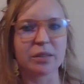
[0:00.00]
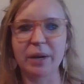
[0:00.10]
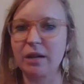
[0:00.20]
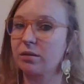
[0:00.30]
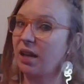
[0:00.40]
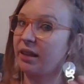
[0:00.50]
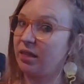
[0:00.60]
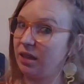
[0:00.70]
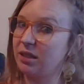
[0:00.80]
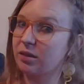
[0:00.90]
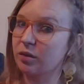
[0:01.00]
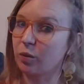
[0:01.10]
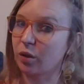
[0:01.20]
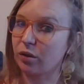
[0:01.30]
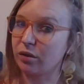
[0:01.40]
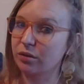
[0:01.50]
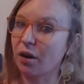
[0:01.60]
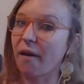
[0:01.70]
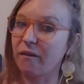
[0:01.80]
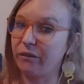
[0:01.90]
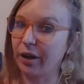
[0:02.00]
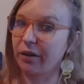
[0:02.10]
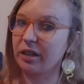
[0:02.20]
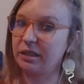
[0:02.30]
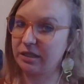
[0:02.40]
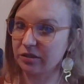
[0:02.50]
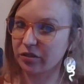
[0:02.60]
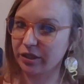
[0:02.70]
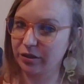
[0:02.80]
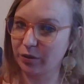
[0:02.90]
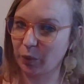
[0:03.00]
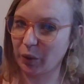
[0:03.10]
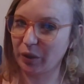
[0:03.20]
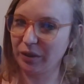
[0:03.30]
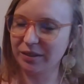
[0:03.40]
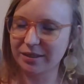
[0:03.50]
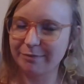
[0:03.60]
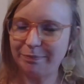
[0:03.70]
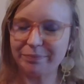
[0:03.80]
but I was like, these squirrels are very different squirrels.